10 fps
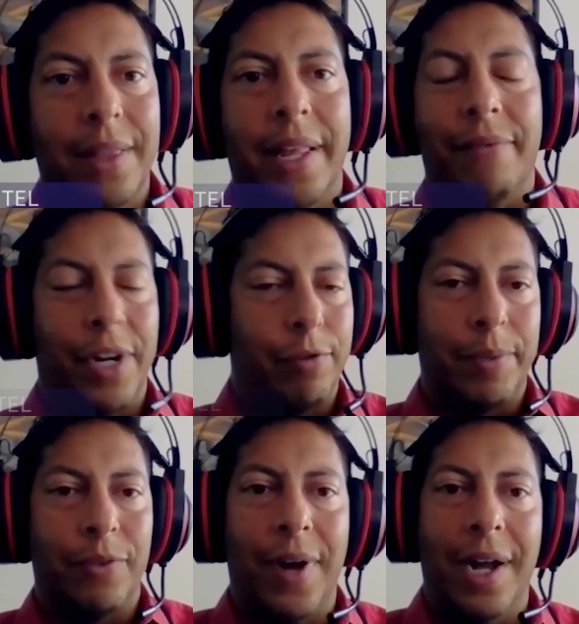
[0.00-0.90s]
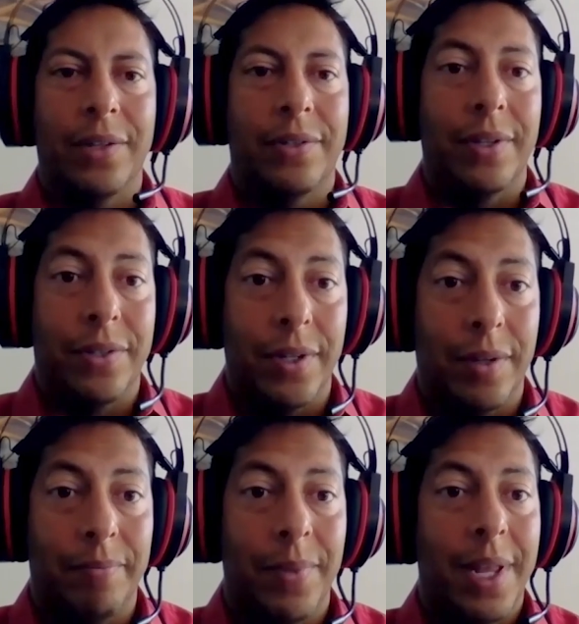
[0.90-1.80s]
They have an encrypted file
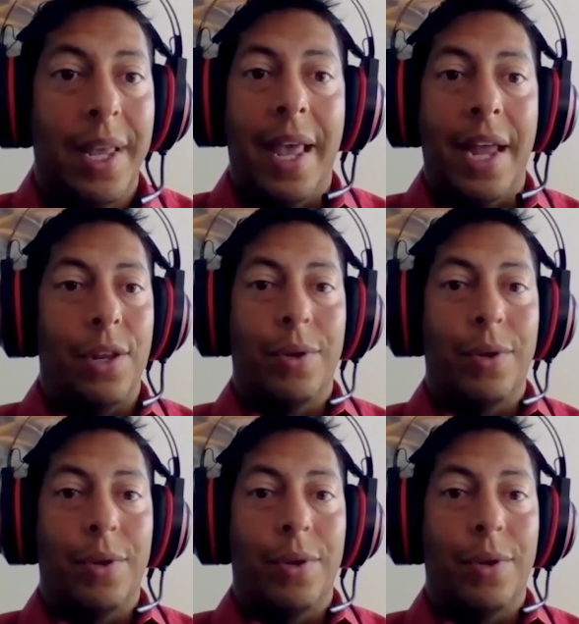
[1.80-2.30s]
system and